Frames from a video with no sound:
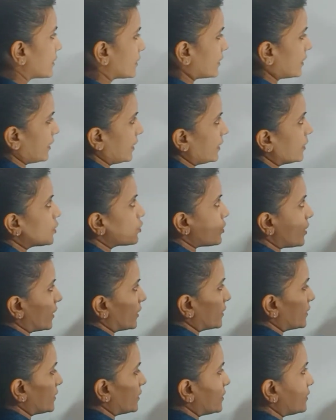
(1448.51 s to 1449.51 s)
In
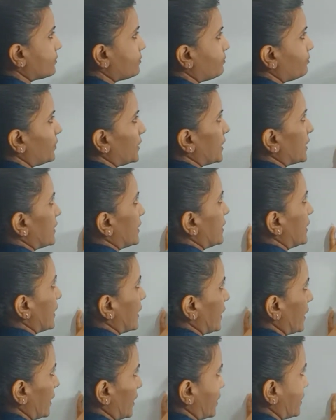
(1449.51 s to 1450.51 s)
triangle
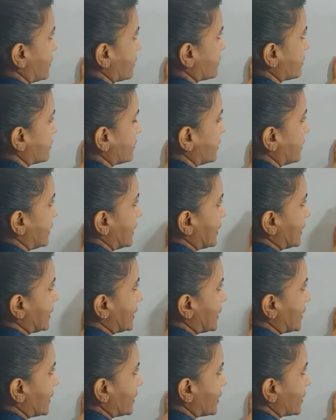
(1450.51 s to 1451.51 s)
BDA,
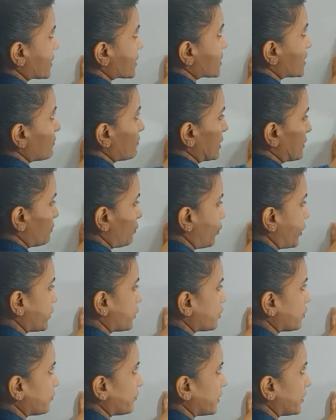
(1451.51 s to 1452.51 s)
D is the midpoint
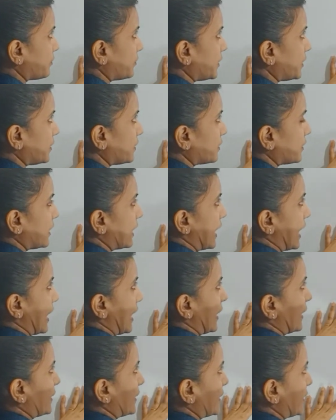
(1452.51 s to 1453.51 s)
of AB
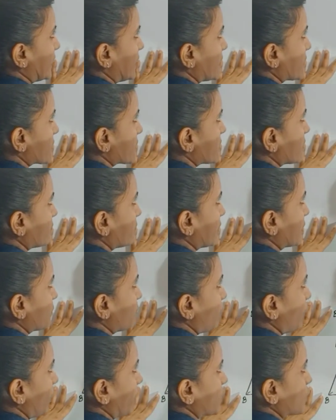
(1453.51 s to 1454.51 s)
and E is the
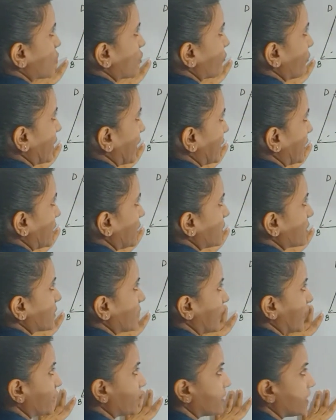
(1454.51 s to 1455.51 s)
midpoint of AD,
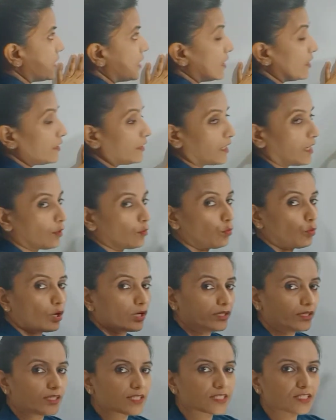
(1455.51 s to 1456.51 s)
right? Now what
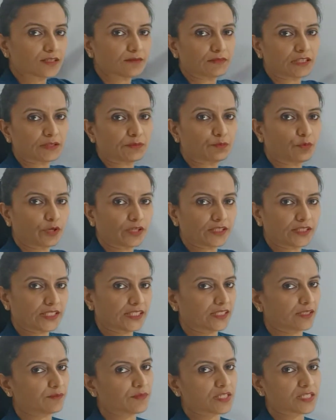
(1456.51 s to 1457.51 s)
does the midpoint
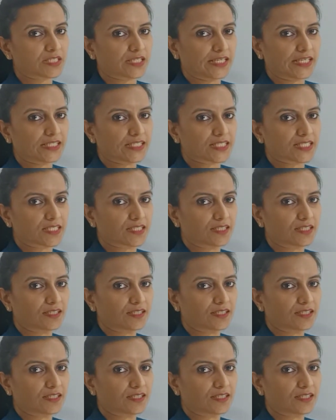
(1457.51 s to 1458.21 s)
theorem states?